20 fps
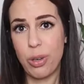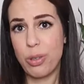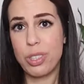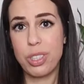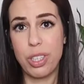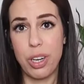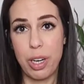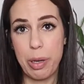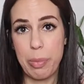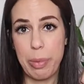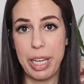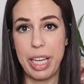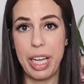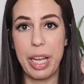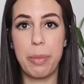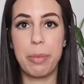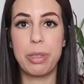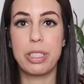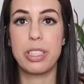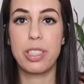sorry, my
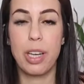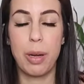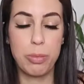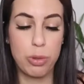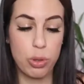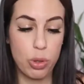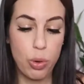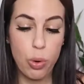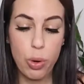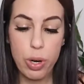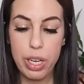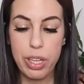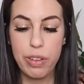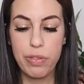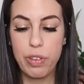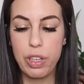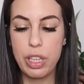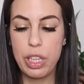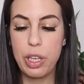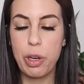camera stopped recording
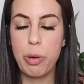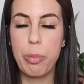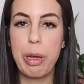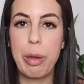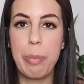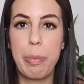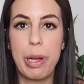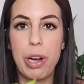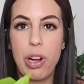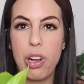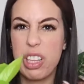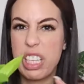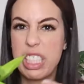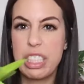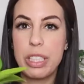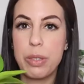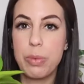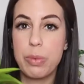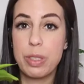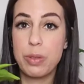for a little bit, but all I
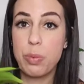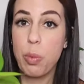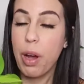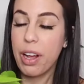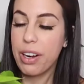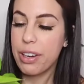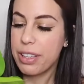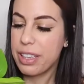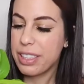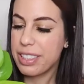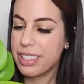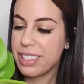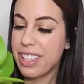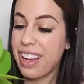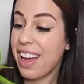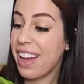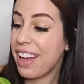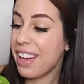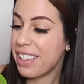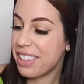did was water this
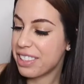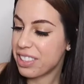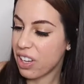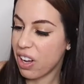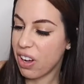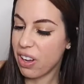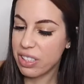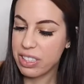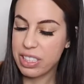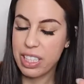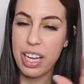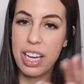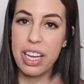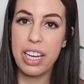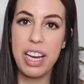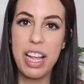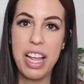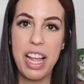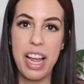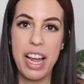guy. It's all done.
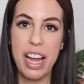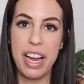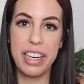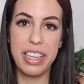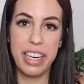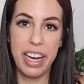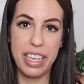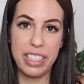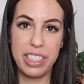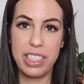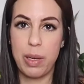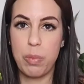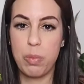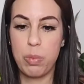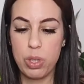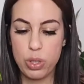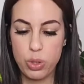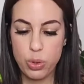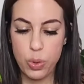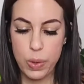And I dumped
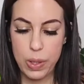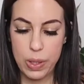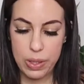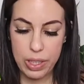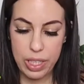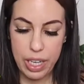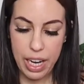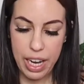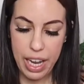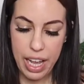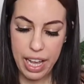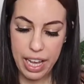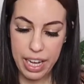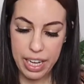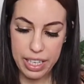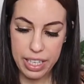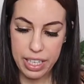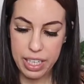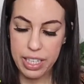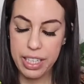the soil that I
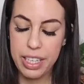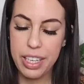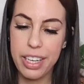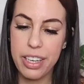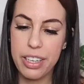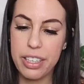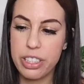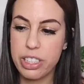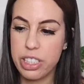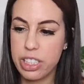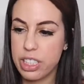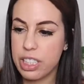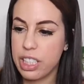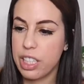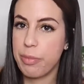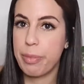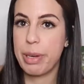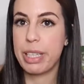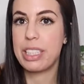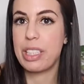had in here just to
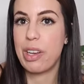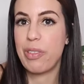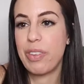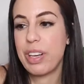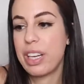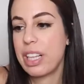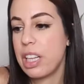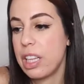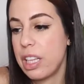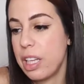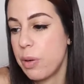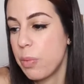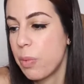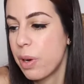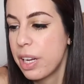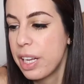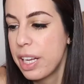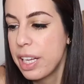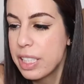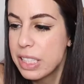give myself the clean
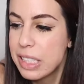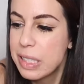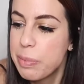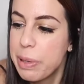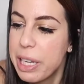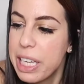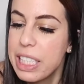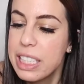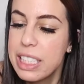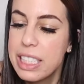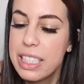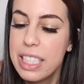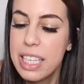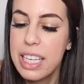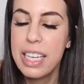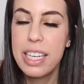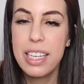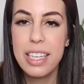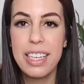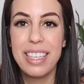working space.
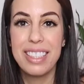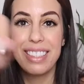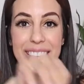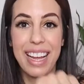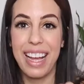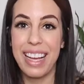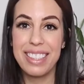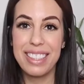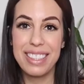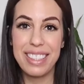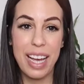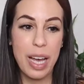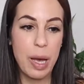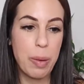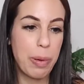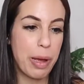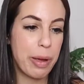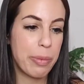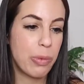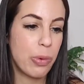Next up,
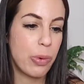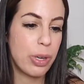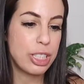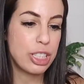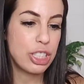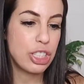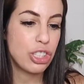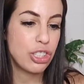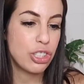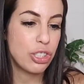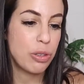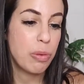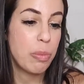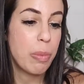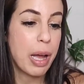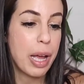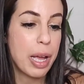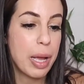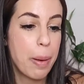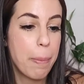I'm going to do
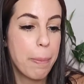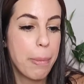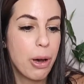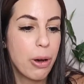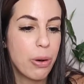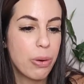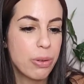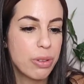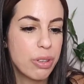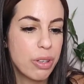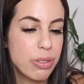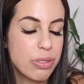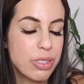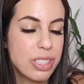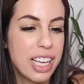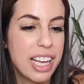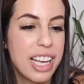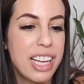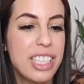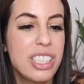my Pothos
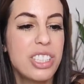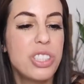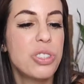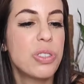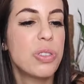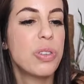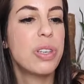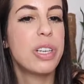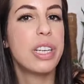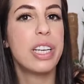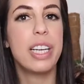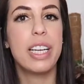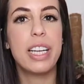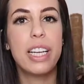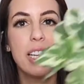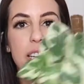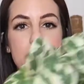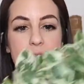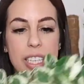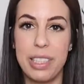
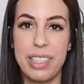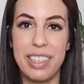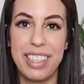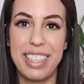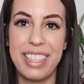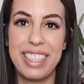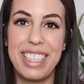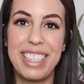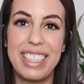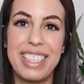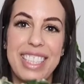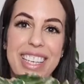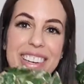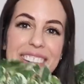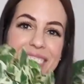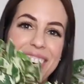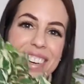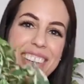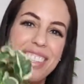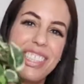Enjoy. This is
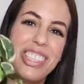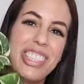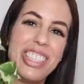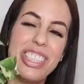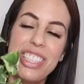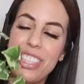her, she's